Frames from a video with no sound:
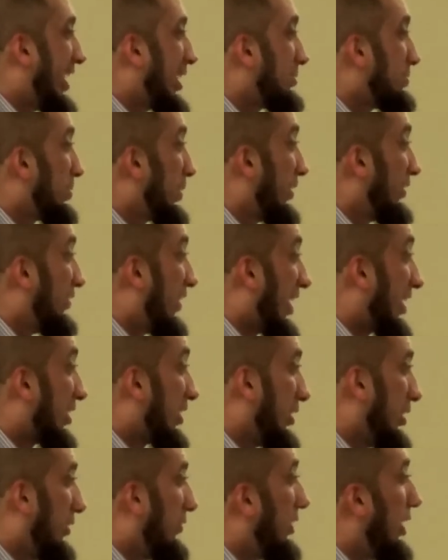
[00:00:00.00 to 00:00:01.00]
not
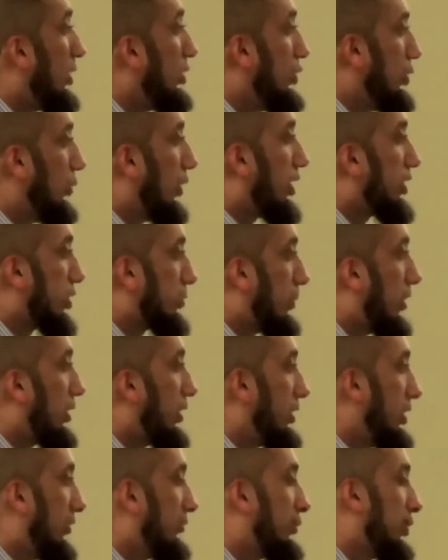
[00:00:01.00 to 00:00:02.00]
provocative, and you are
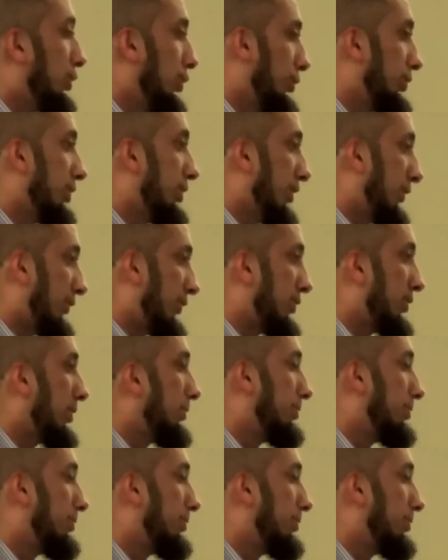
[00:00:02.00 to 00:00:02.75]
smart enough to know the difference,